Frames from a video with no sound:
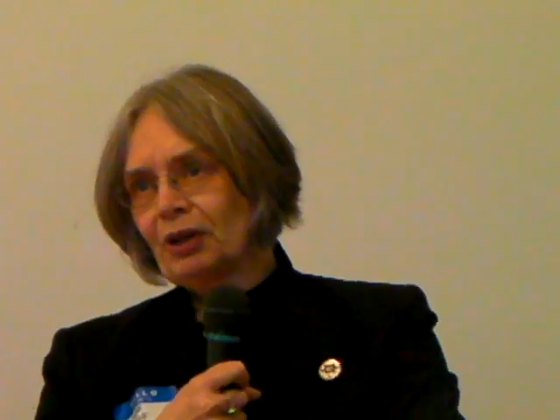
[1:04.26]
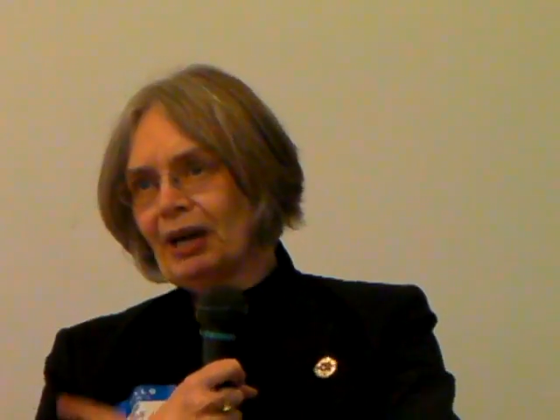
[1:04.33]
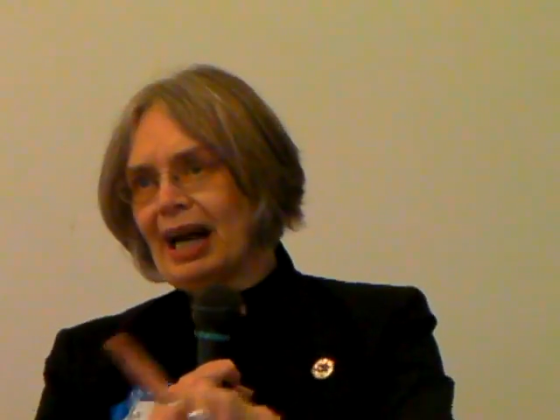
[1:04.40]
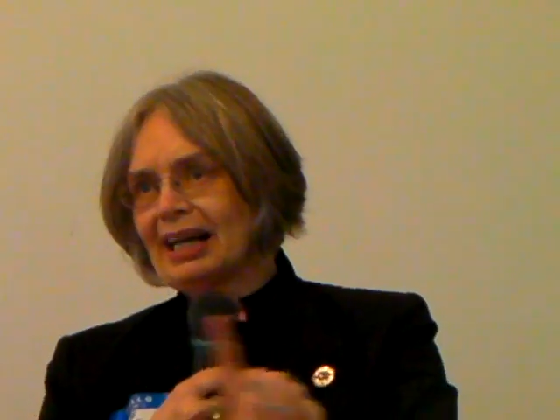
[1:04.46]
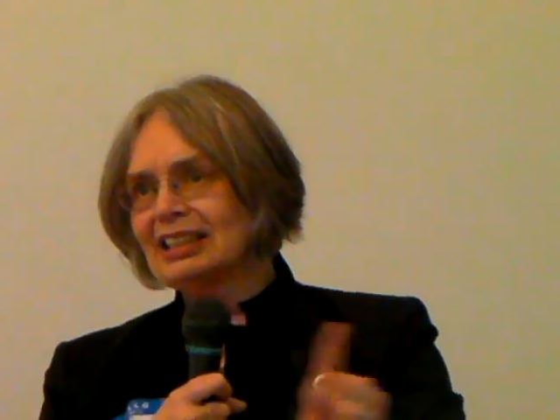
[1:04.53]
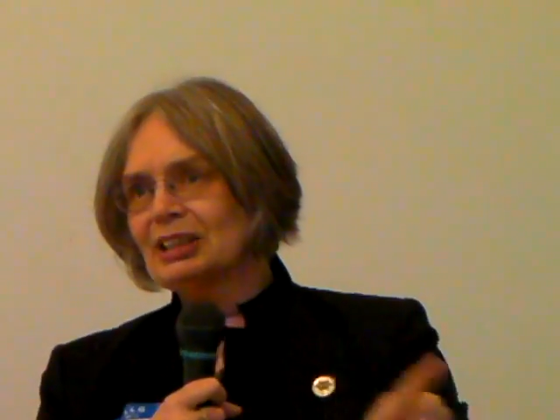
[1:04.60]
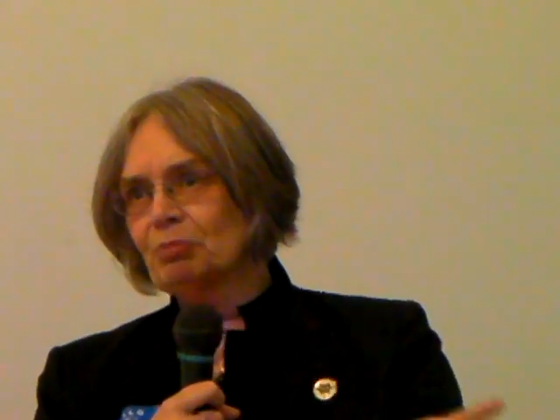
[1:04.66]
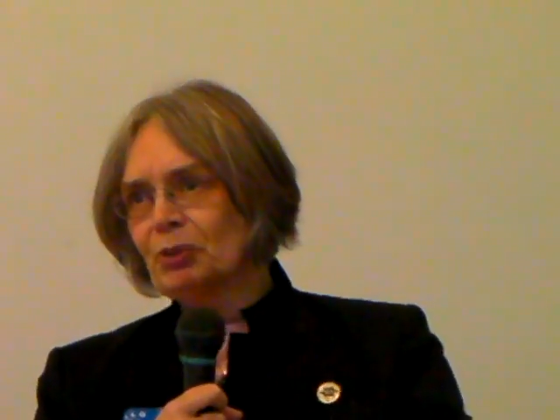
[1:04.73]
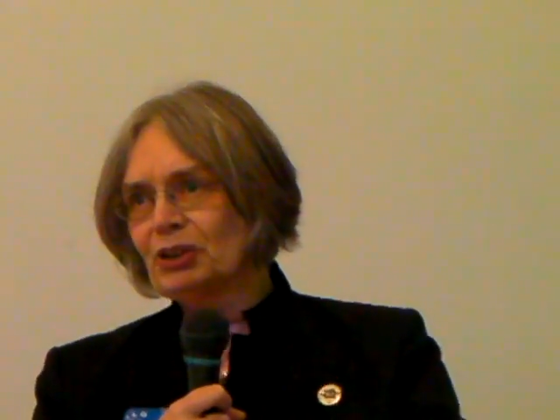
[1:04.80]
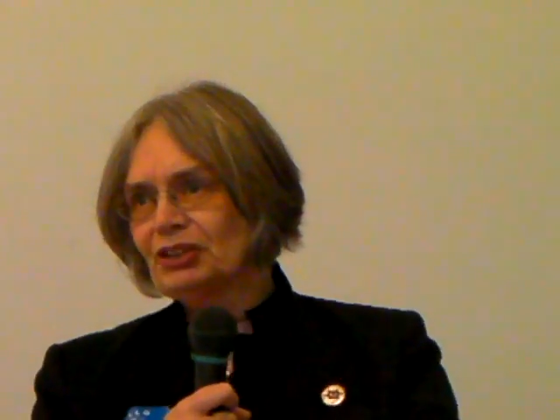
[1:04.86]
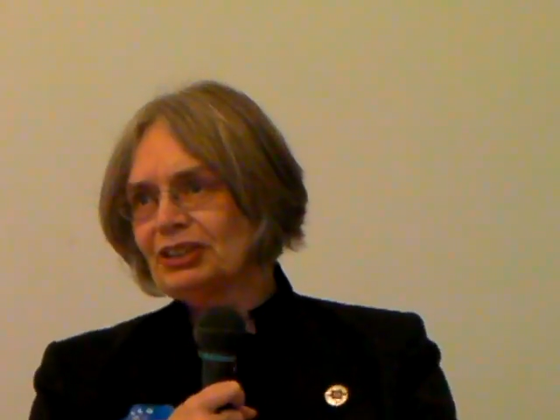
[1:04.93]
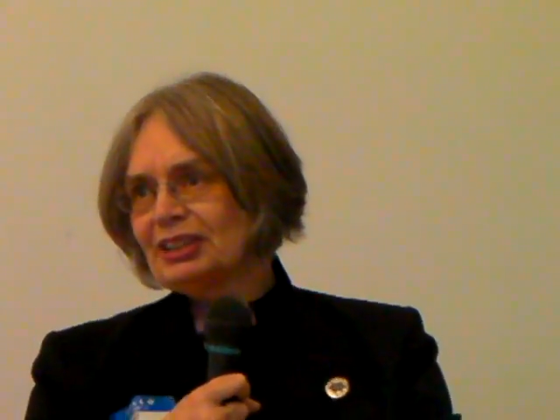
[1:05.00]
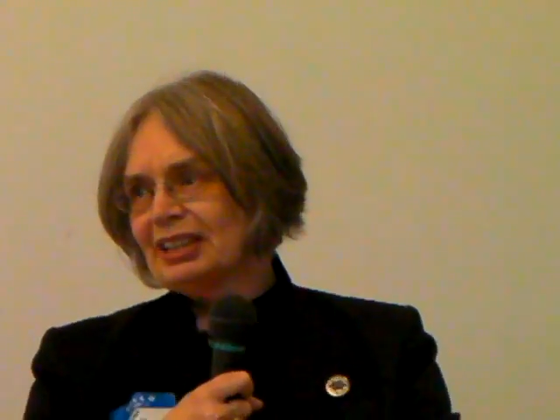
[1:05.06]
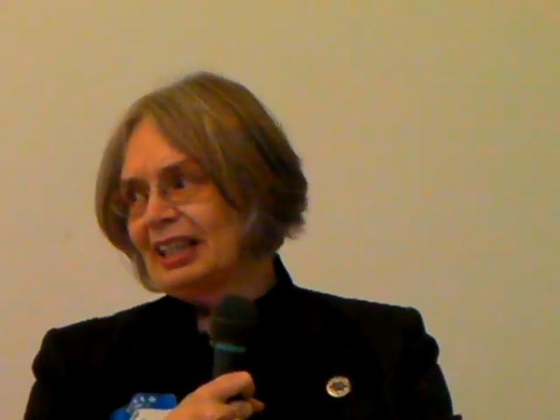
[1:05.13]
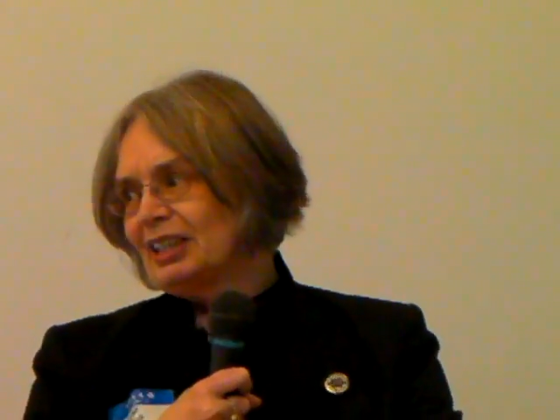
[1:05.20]
we're
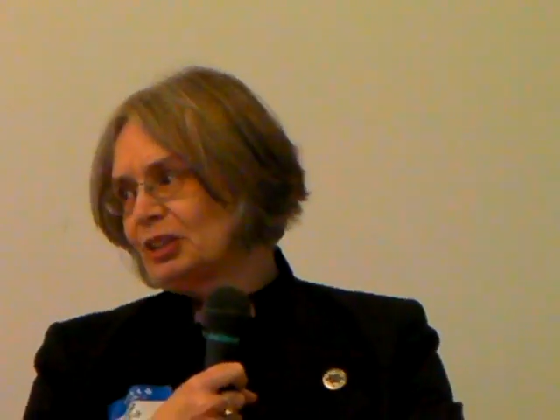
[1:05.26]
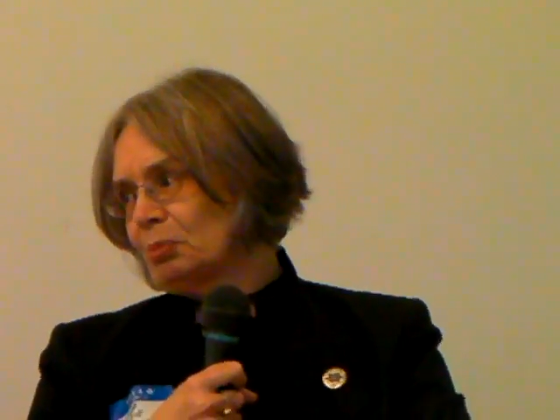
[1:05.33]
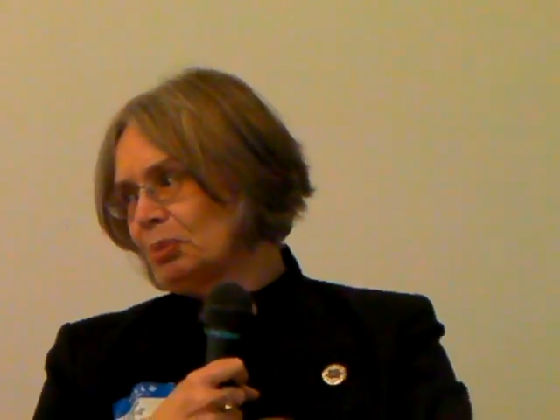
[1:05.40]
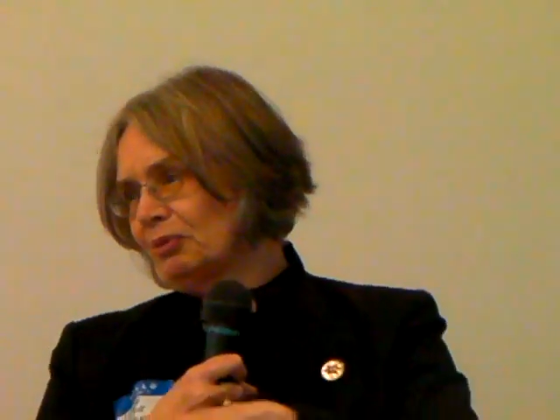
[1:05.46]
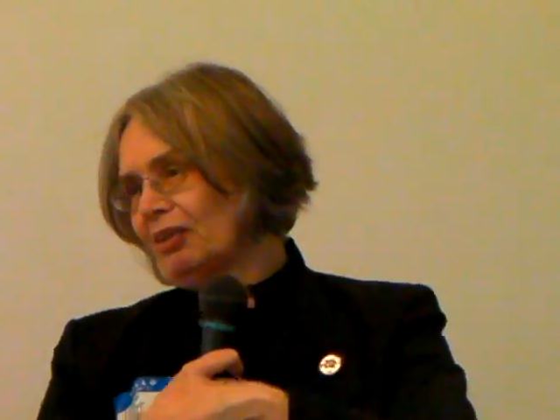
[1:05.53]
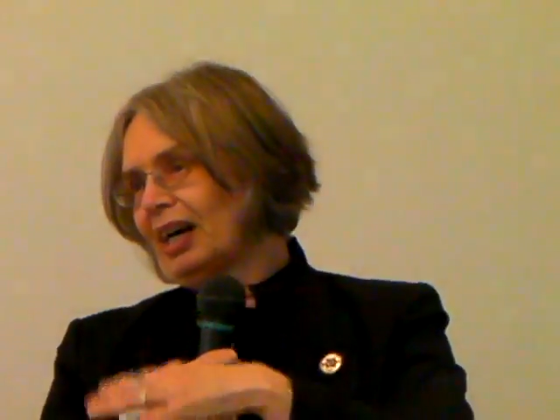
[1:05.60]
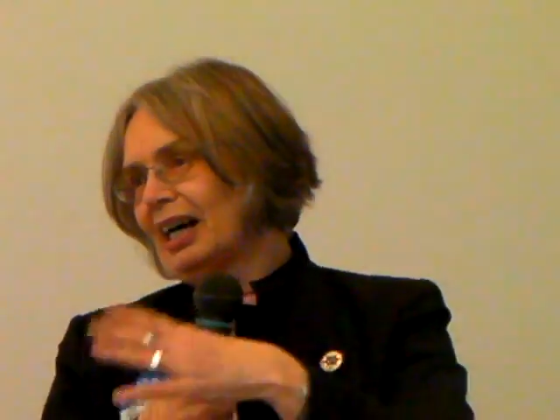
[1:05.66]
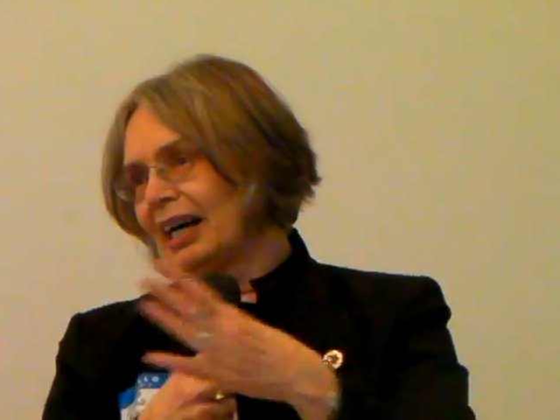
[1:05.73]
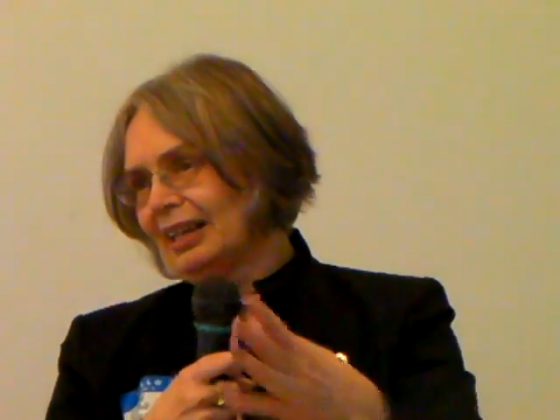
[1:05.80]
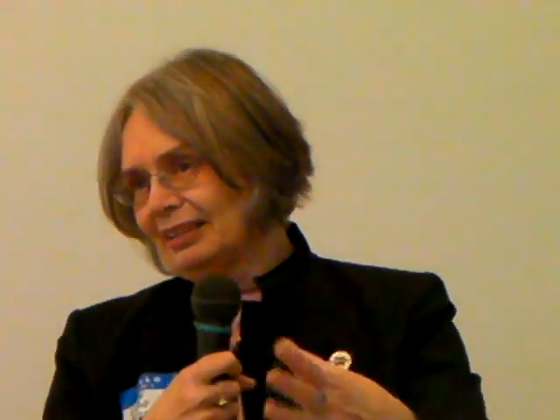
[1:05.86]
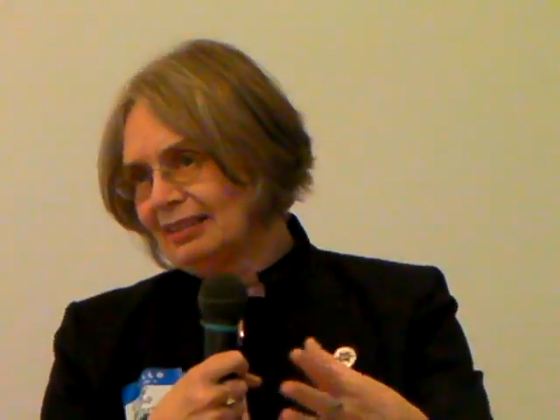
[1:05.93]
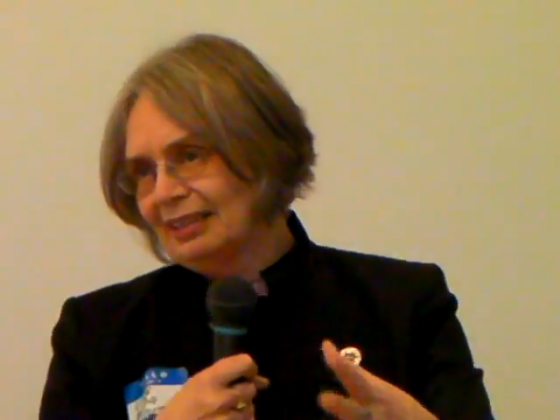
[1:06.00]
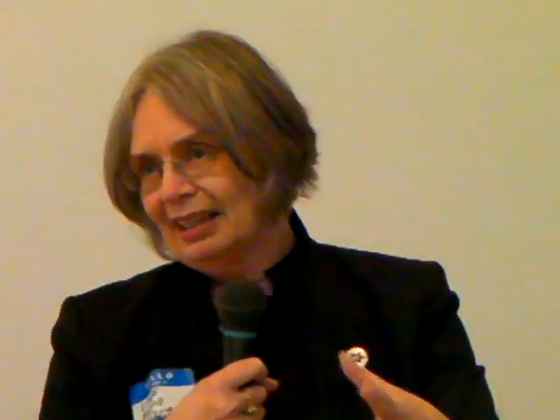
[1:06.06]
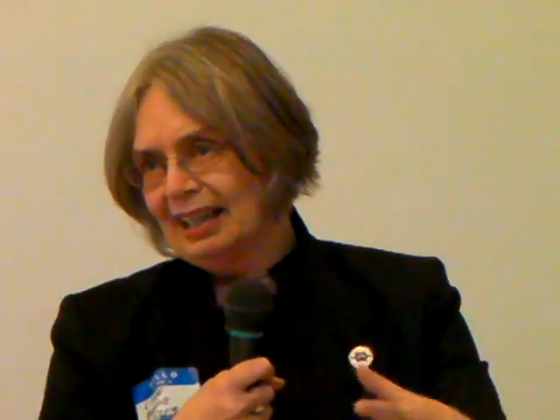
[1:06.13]
experts and to provide